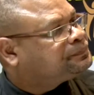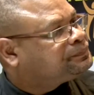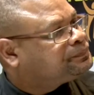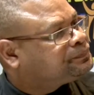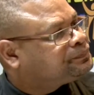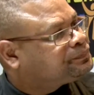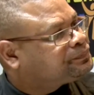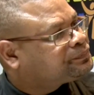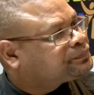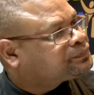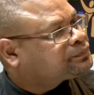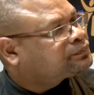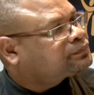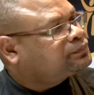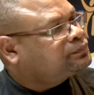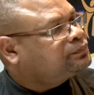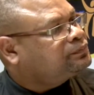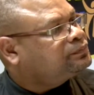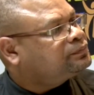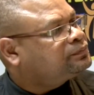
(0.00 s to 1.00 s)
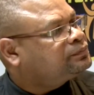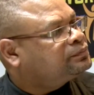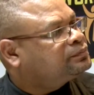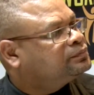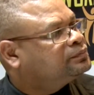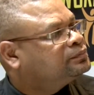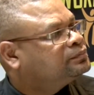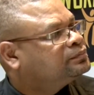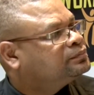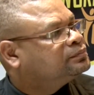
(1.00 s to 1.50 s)
along with a
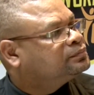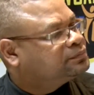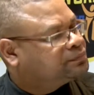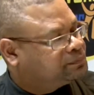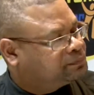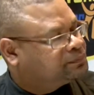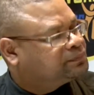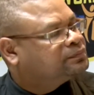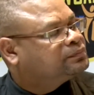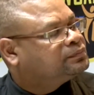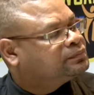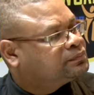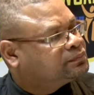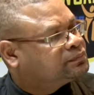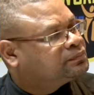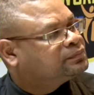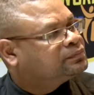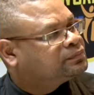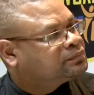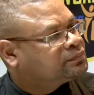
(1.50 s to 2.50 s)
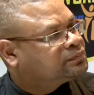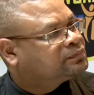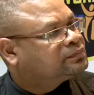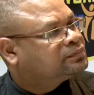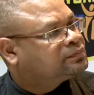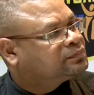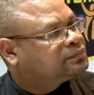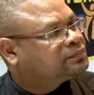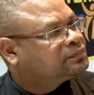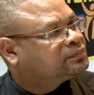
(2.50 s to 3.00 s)
few of the other guys in Matt Night,
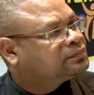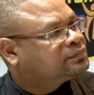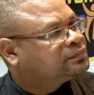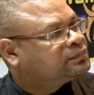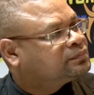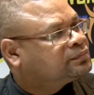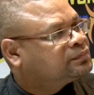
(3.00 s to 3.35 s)
I am